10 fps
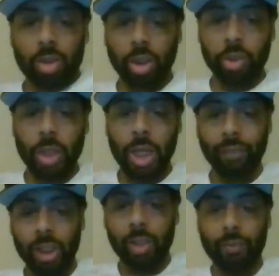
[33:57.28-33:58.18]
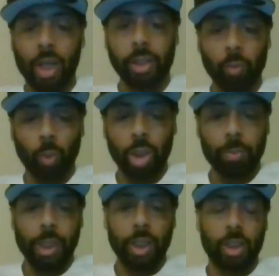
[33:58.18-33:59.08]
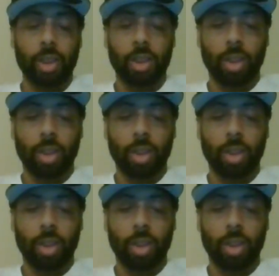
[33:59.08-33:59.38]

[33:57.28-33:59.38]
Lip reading: So you have Avon and Weebay.